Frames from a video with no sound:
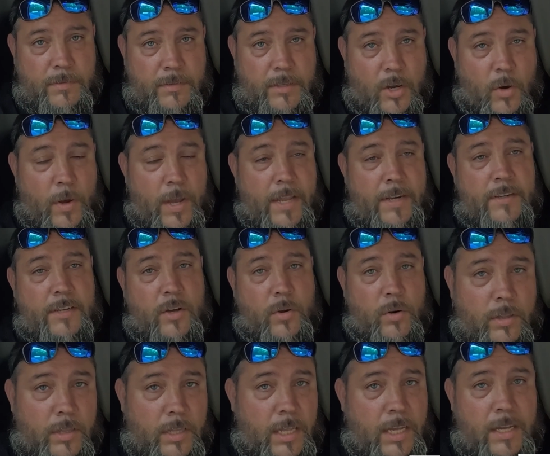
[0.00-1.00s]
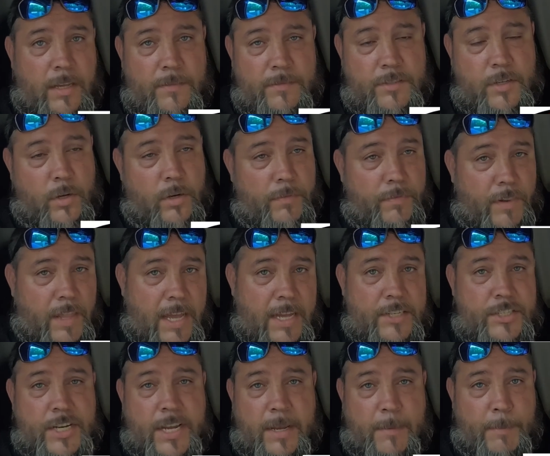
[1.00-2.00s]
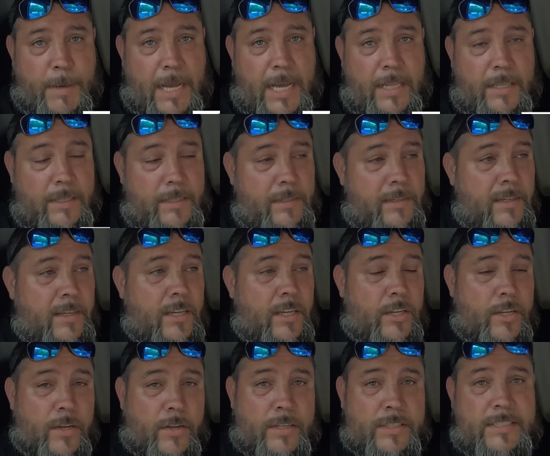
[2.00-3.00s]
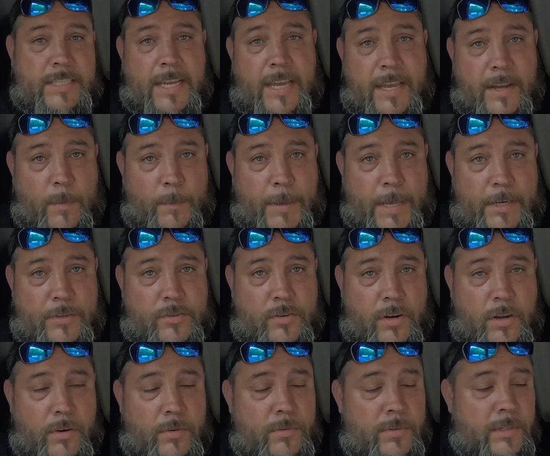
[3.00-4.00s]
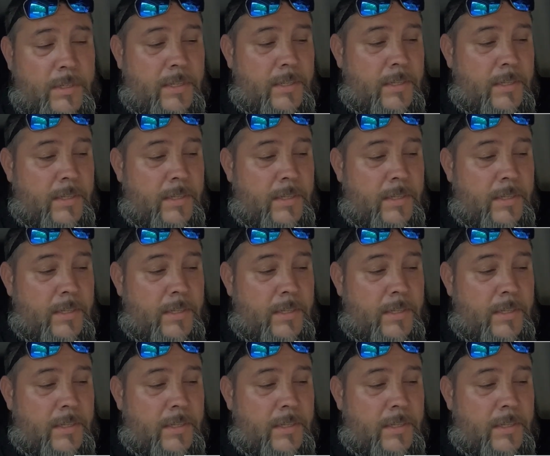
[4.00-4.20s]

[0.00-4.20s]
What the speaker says: Go ahead and Love's, go to Flying J and Pilot, go to TA and Petro.